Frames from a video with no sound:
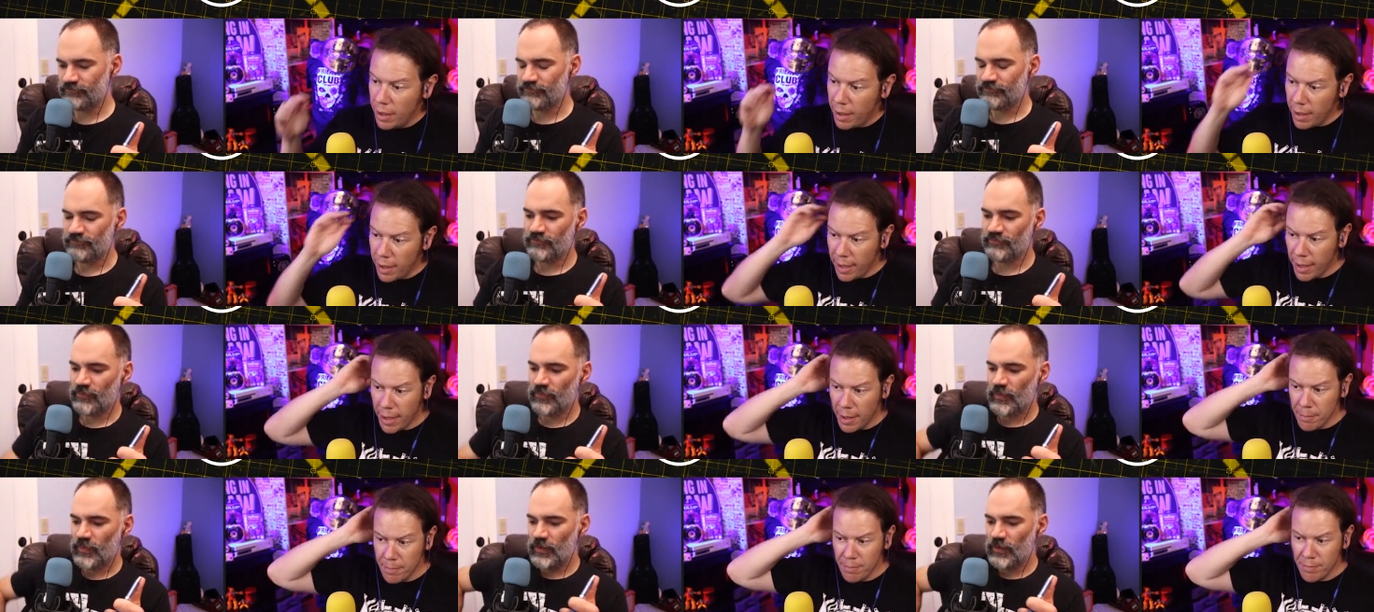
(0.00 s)

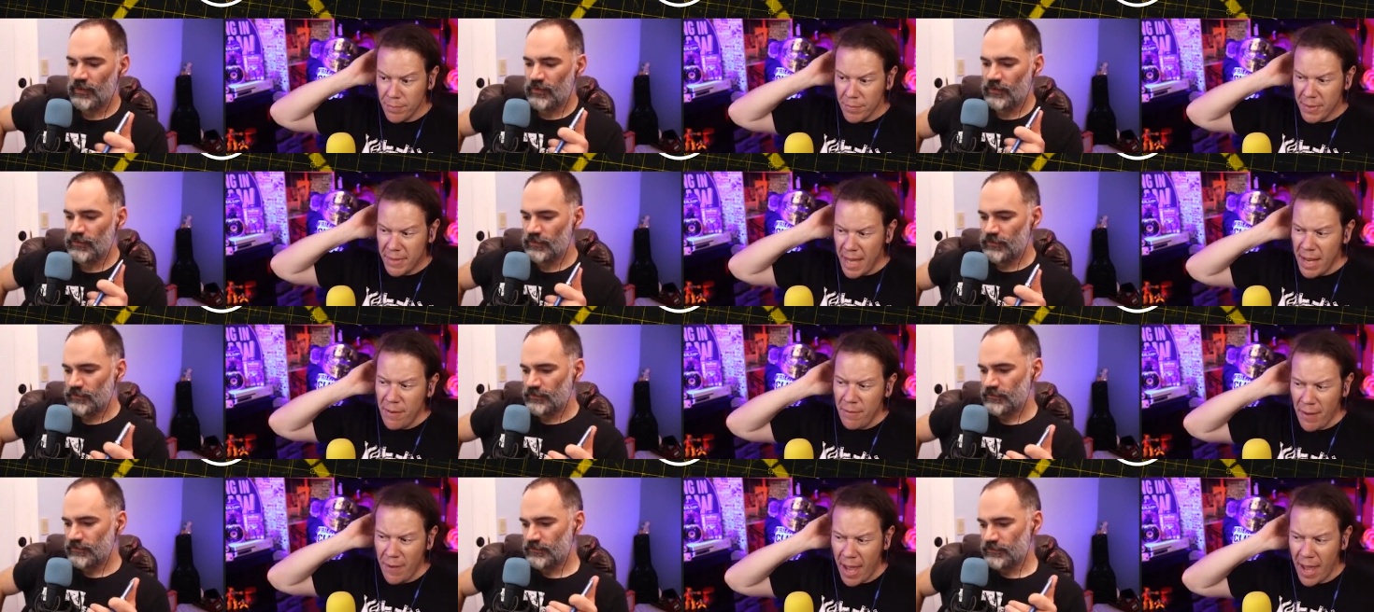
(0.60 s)
Speaker 1: Um,
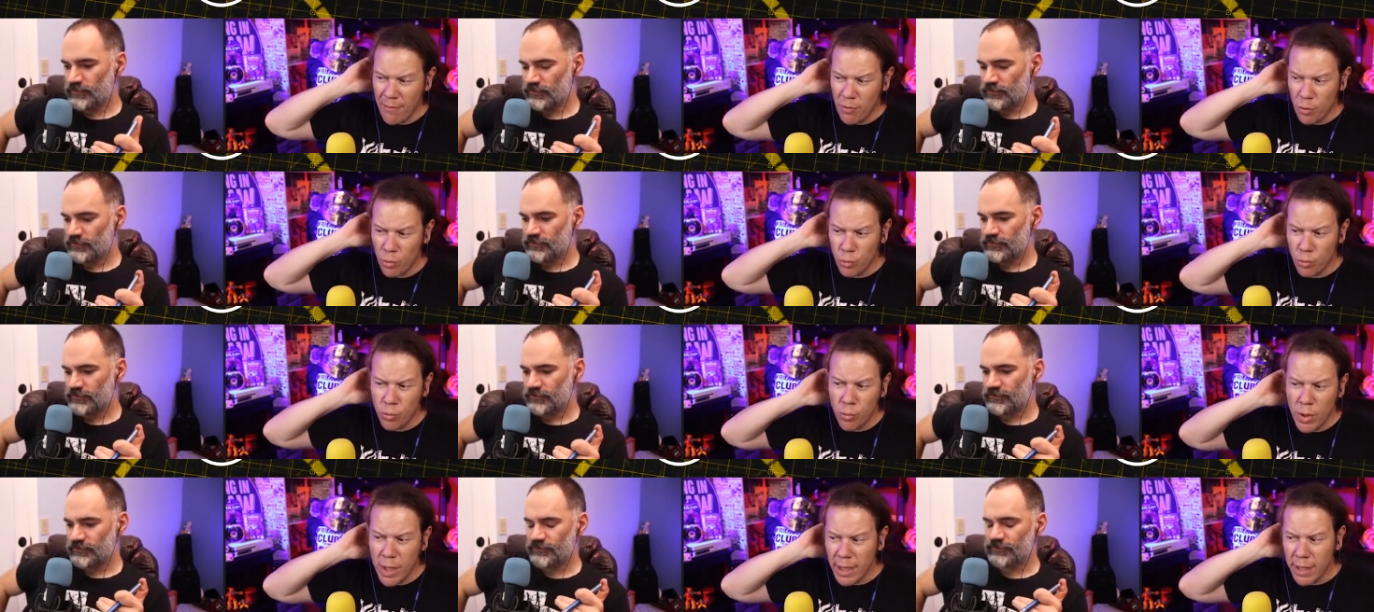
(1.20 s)
they have a
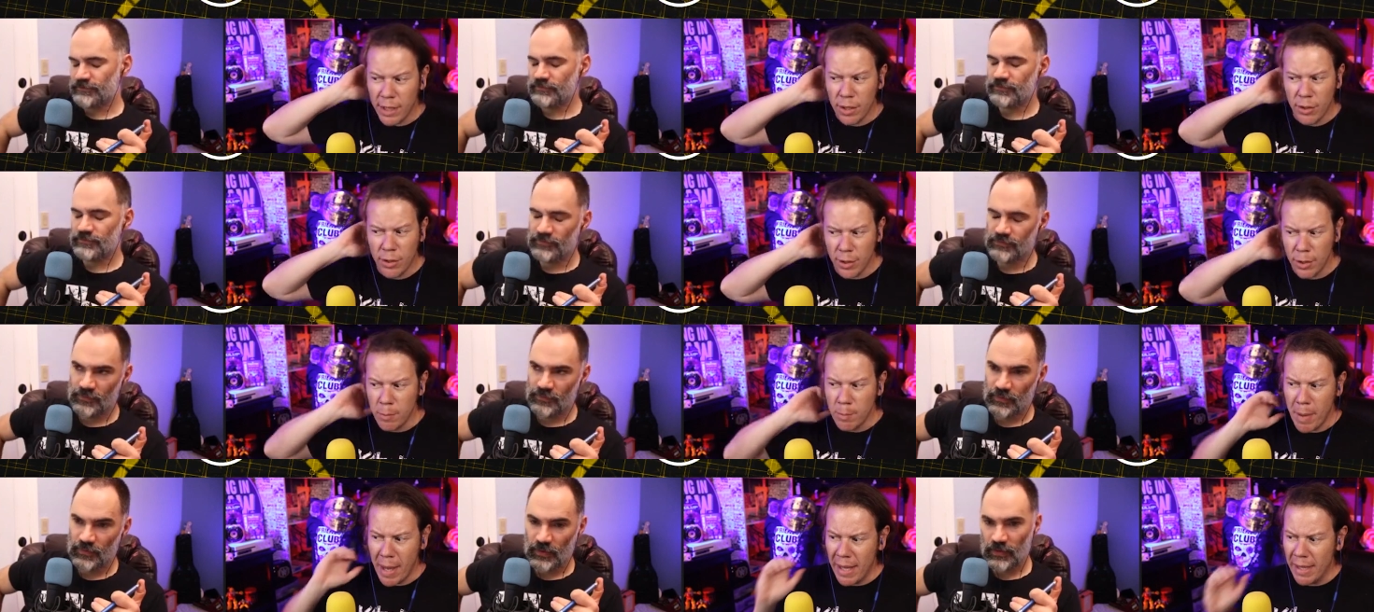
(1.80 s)
really
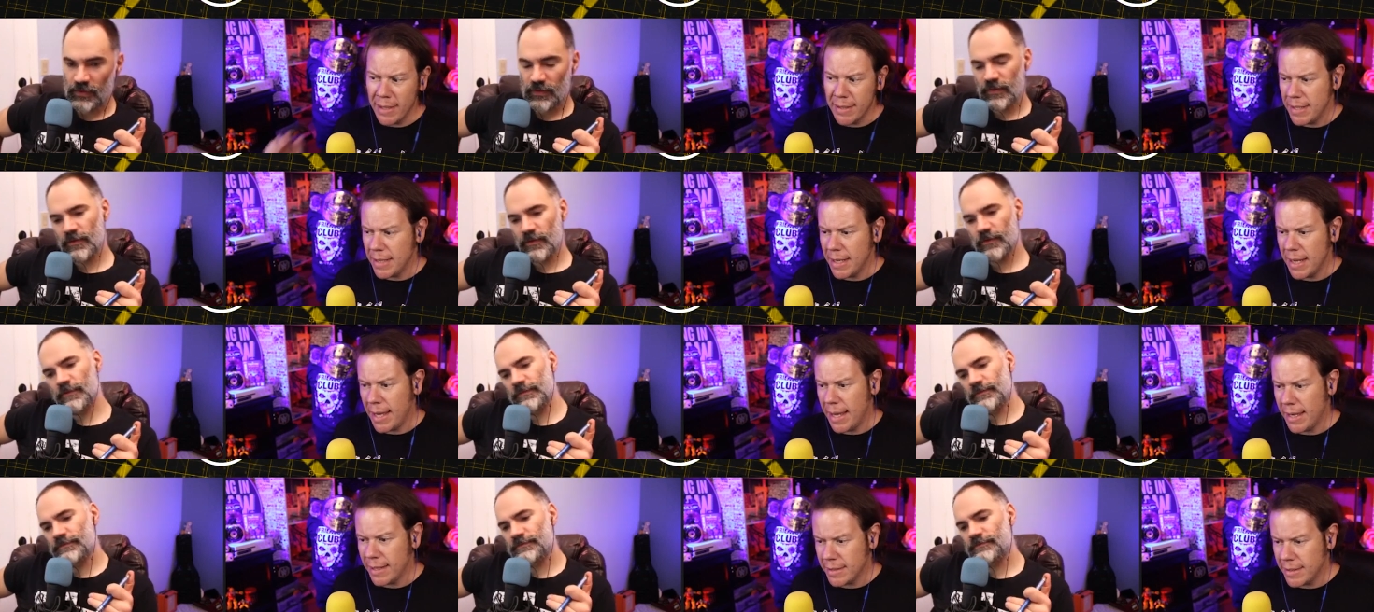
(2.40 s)
good
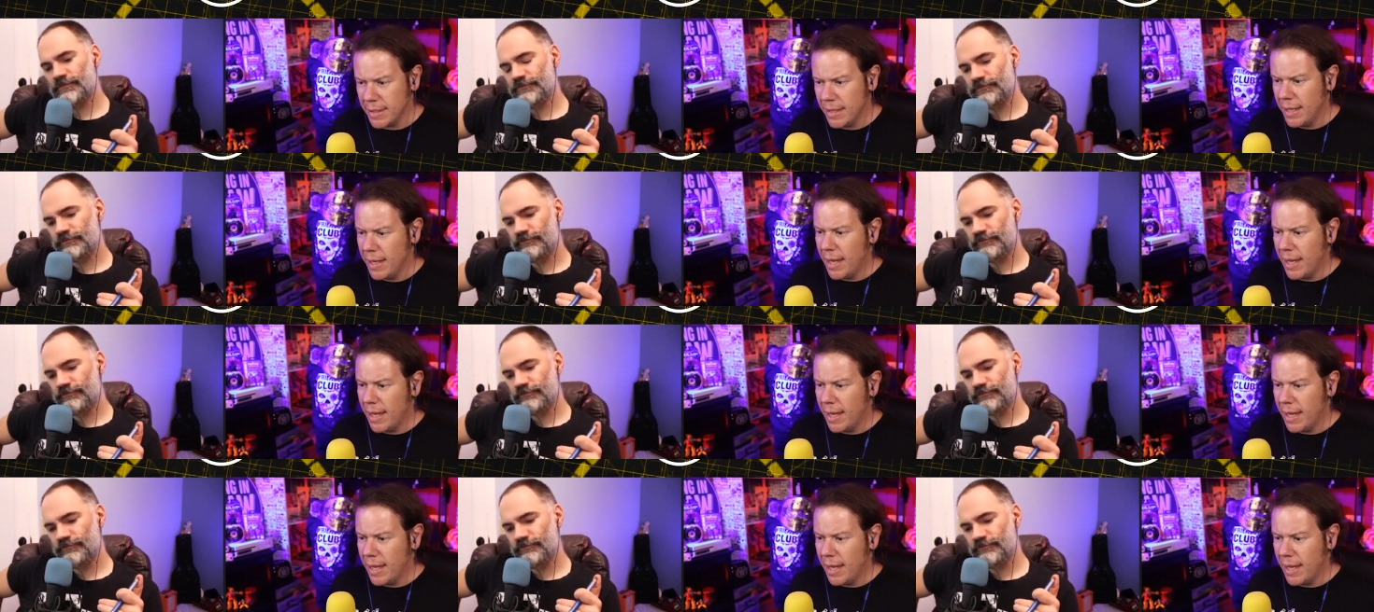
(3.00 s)
balancing act.